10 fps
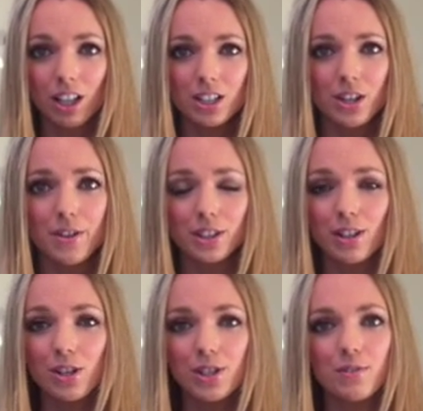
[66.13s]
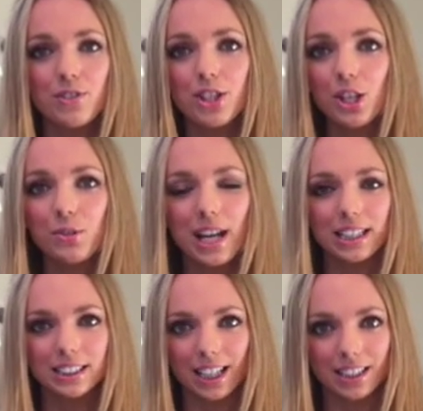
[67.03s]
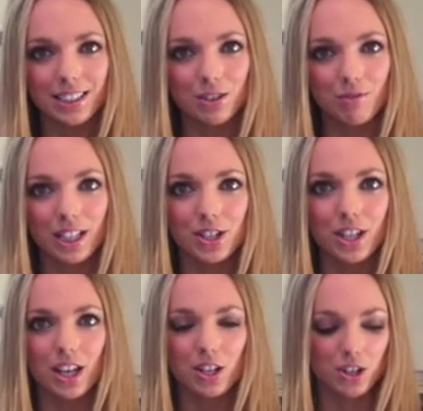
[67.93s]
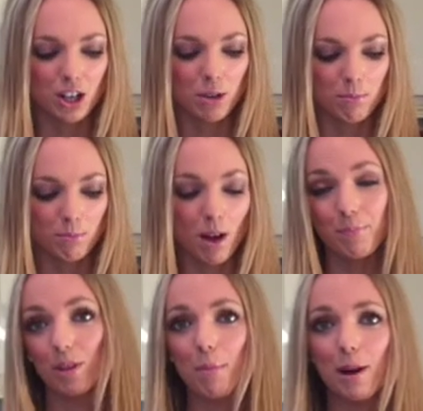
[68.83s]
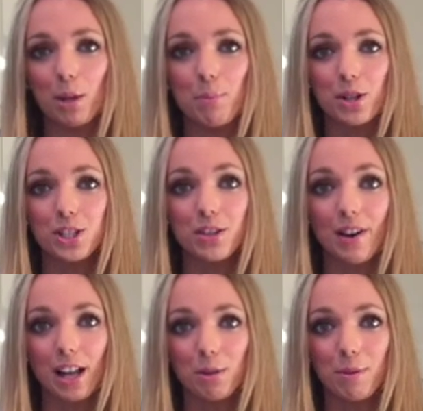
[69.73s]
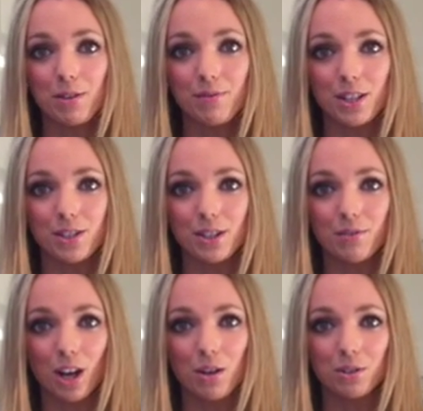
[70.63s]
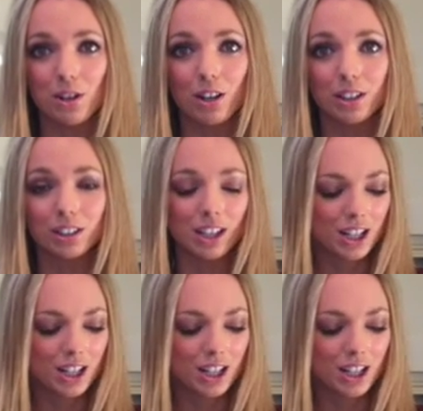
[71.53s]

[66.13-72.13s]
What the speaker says: So there's lots of new and exciting research about the positive health benefits of coconut oil.